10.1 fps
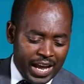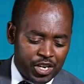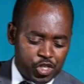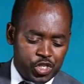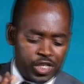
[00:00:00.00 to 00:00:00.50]

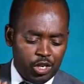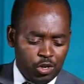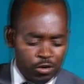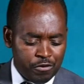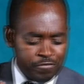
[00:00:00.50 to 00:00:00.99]
and
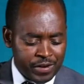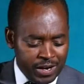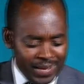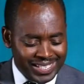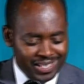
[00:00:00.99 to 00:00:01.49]
slew
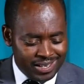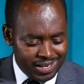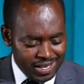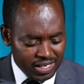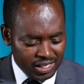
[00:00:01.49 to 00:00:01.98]
famous
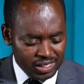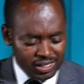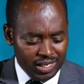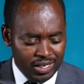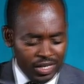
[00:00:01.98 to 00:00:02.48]

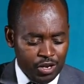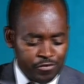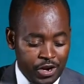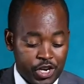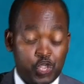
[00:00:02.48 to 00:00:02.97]
kings
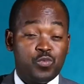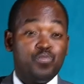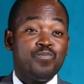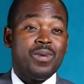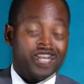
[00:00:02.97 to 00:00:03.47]
for his
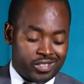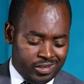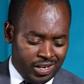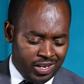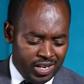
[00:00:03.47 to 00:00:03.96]

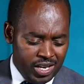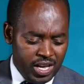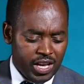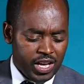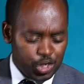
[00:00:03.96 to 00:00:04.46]
mercy
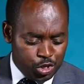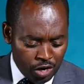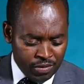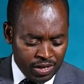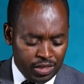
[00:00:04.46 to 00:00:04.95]

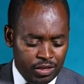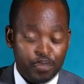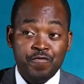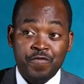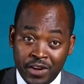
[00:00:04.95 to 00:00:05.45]

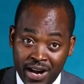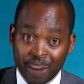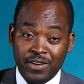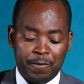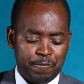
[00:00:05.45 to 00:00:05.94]
endureth
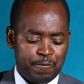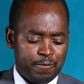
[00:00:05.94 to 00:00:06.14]
forever.